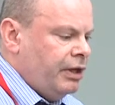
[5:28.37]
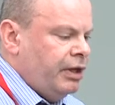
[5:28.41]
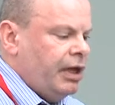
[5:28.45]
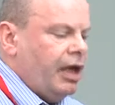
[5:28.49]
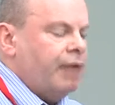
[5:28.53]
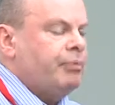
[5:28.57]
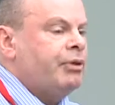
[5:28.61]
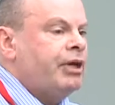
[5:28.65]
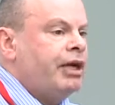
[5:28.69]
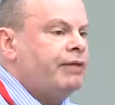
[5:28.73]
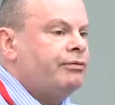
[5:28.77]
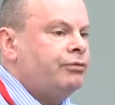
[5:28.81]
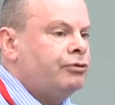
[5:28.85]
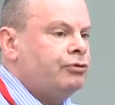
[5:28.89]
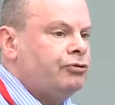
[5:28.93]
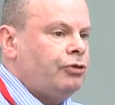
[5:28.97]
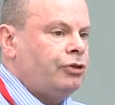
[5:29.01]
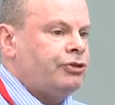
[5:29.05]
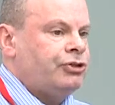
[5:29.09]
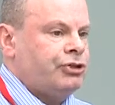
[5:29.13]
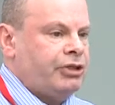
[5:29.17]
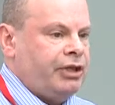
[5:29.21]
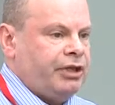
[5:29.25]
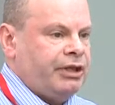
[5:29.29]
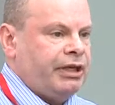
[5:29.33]
And we have
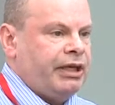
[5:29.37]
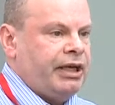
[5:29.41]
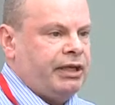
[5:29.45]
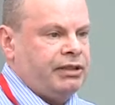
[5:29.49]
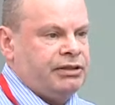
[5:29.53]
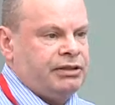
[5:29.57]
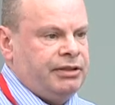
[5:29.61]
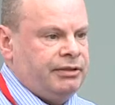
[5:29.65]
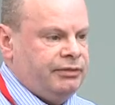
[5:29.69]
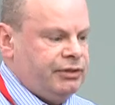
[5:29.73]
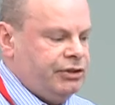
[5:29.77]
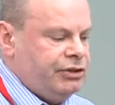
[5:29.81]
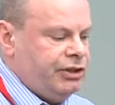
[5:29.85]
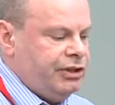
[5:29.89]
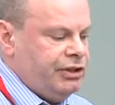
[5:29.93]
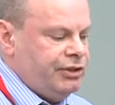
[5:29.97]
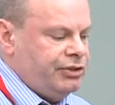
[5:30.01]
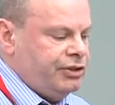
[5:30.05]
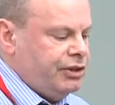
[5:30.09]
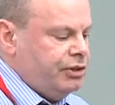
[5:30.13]
cross-cutting activities